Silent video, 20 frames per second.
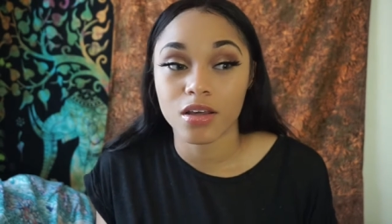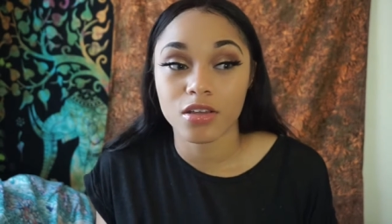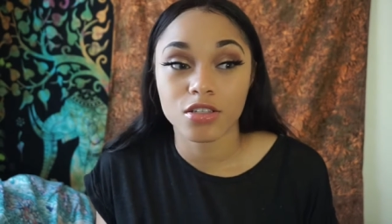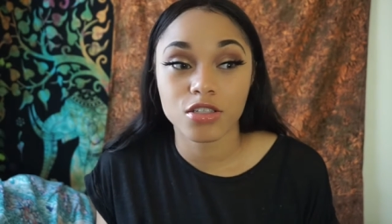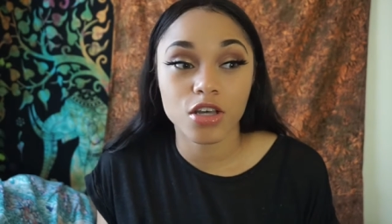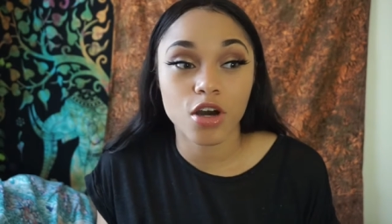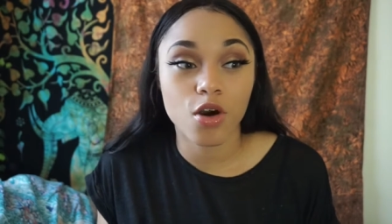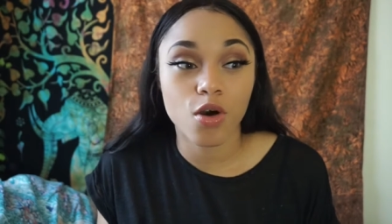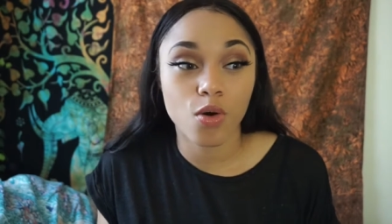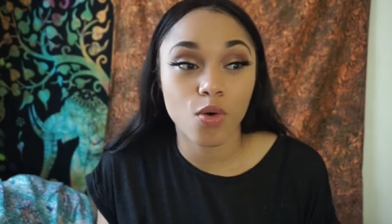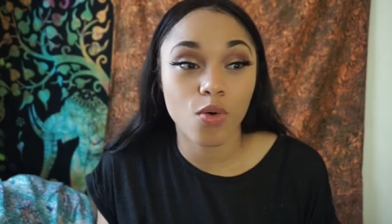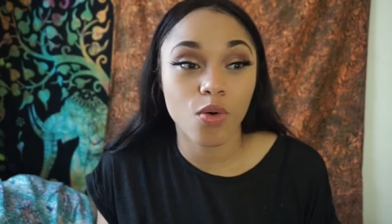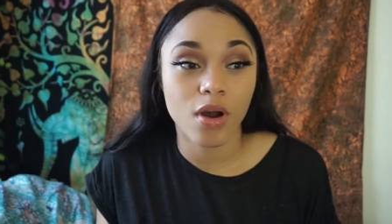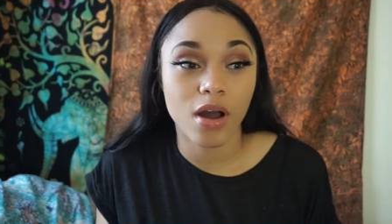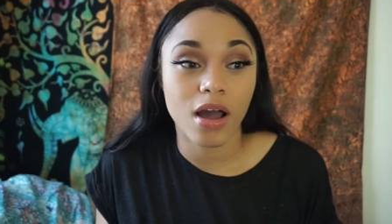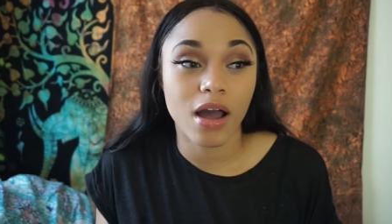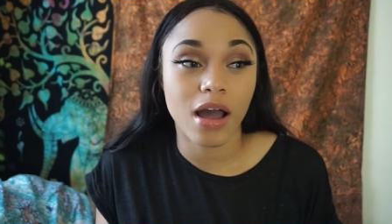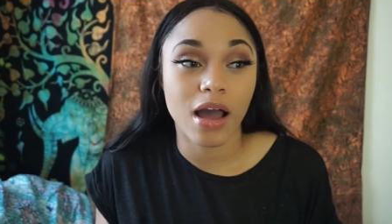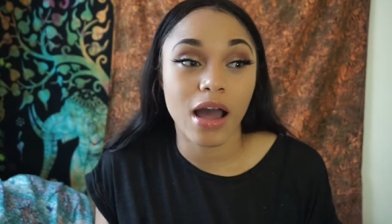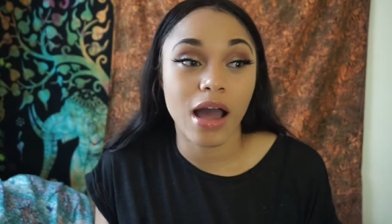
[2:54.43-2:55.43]
So
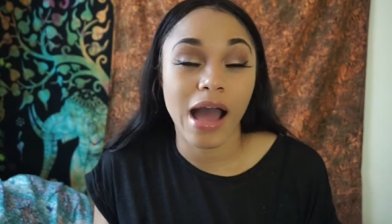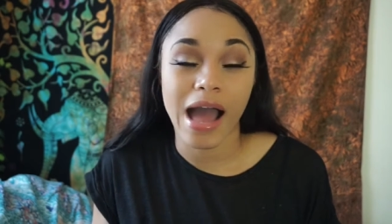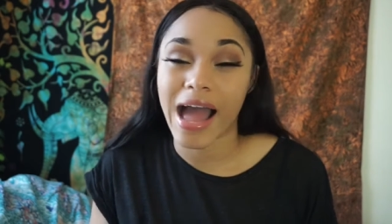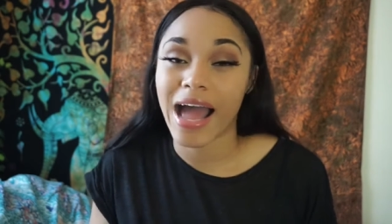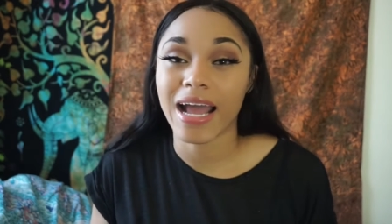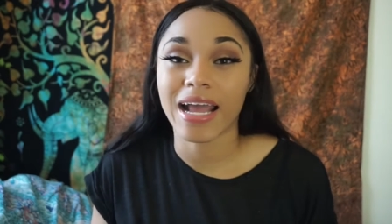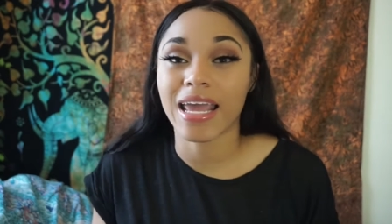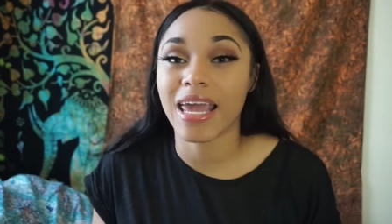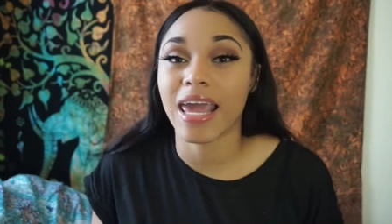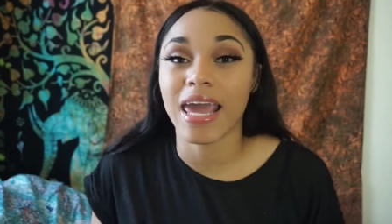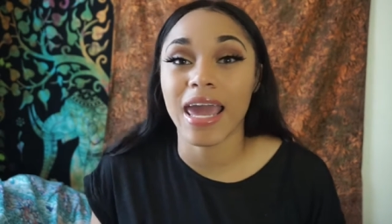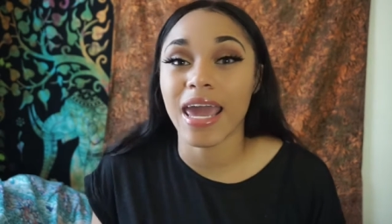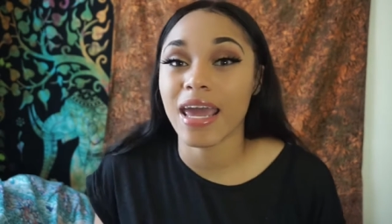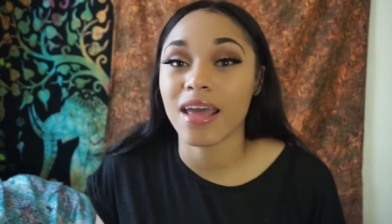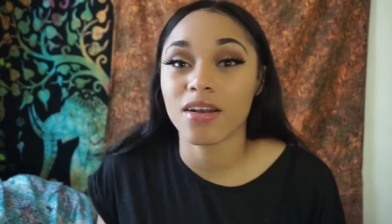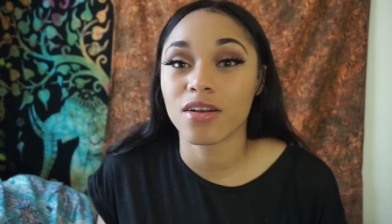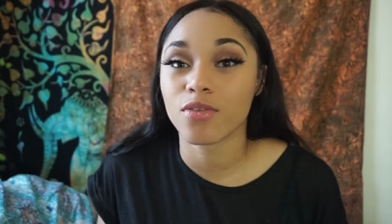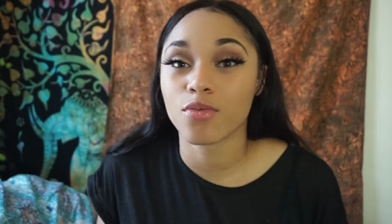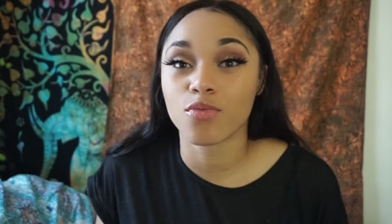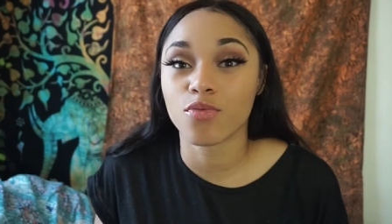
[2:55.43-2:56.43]
I
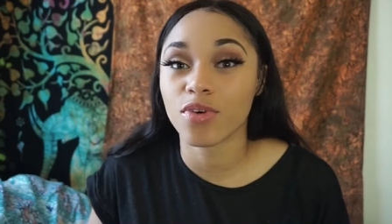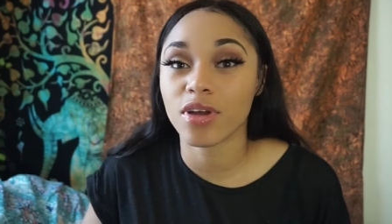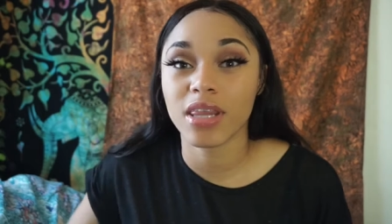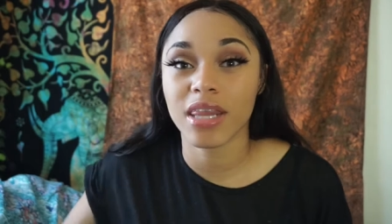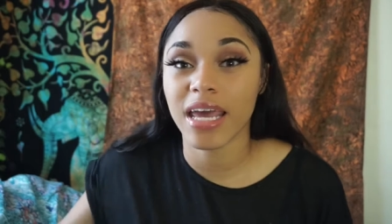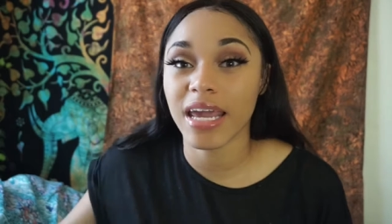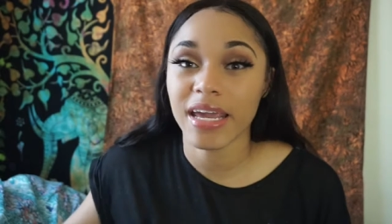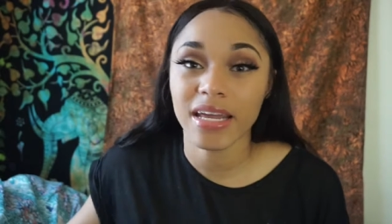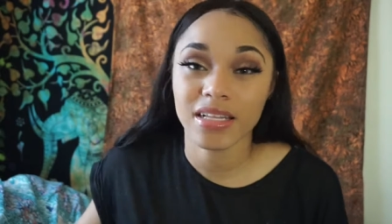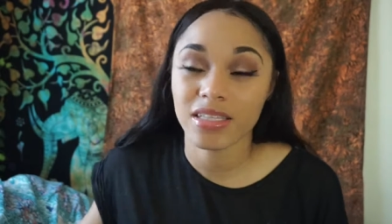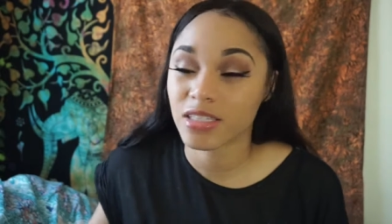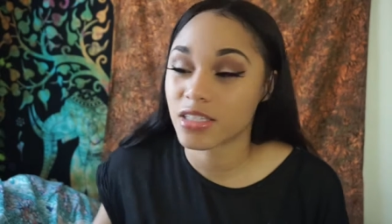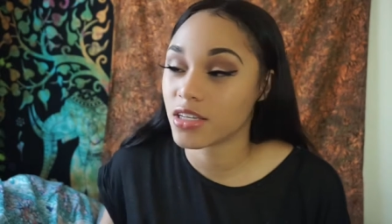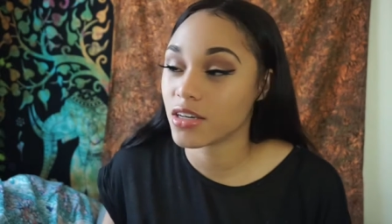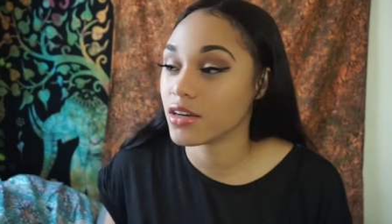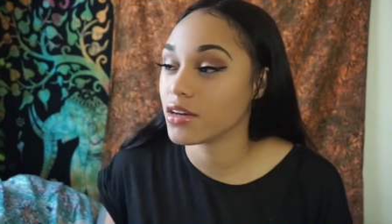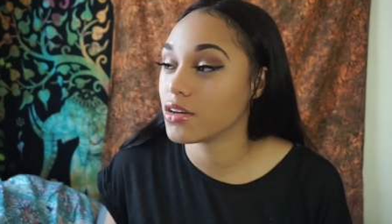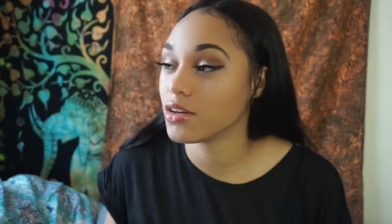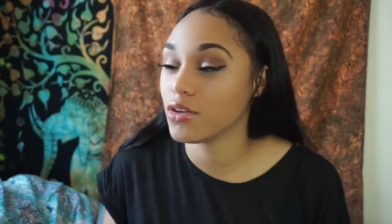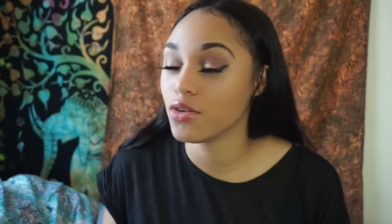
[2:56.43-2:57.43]
can't relate
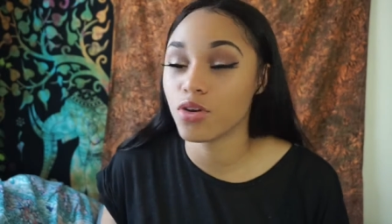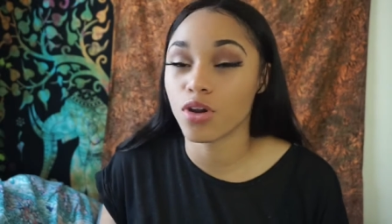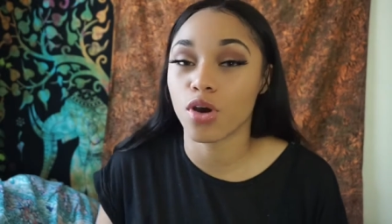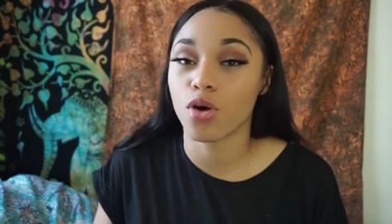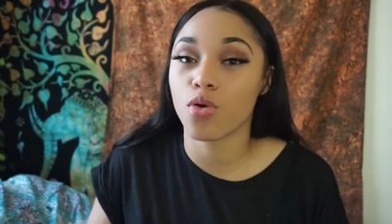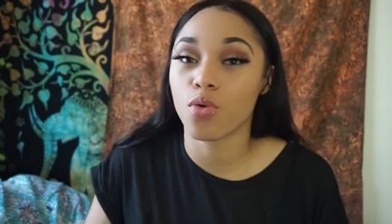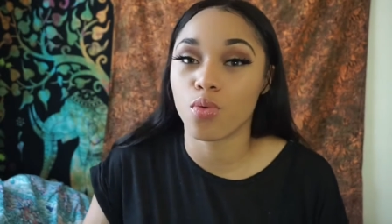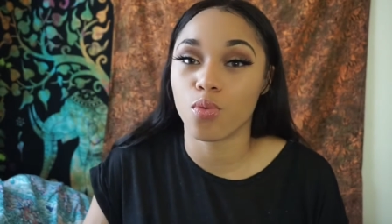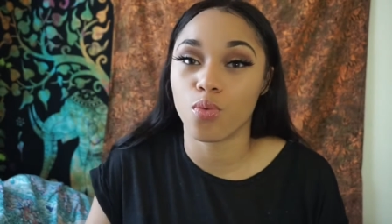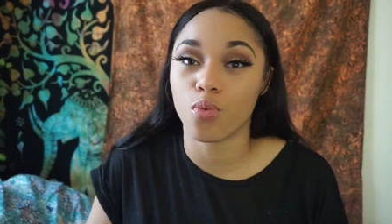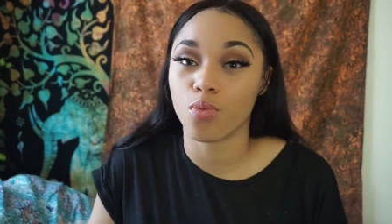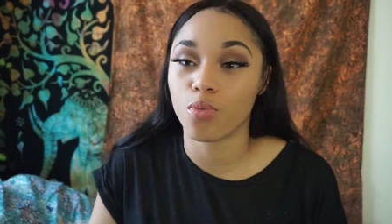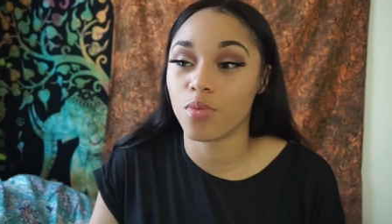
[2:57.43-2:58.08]
to, you know,